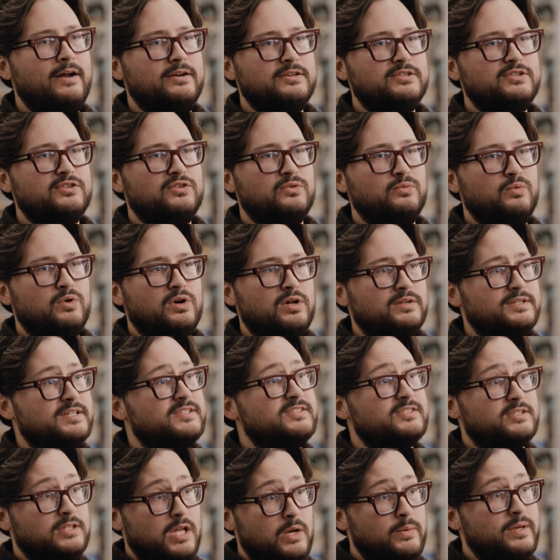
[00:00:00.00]
into the world, it's
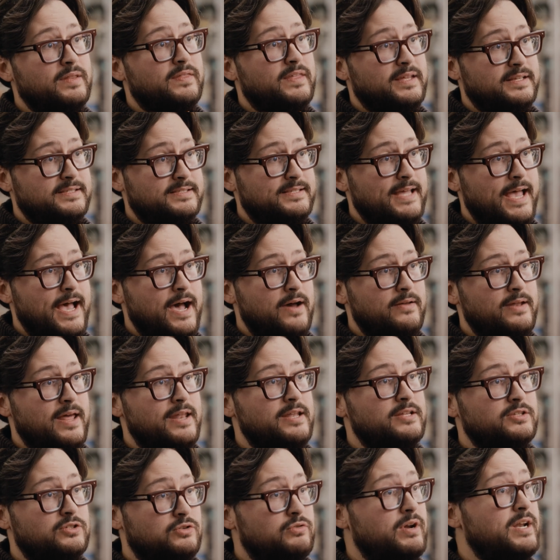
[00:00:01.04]
slowing things down and
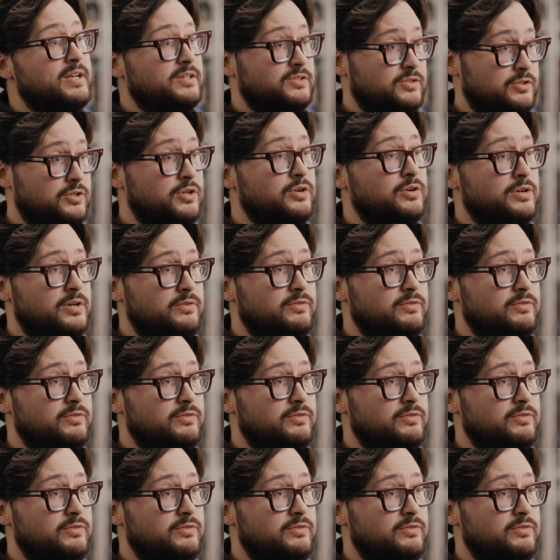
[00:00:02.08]
it's creating security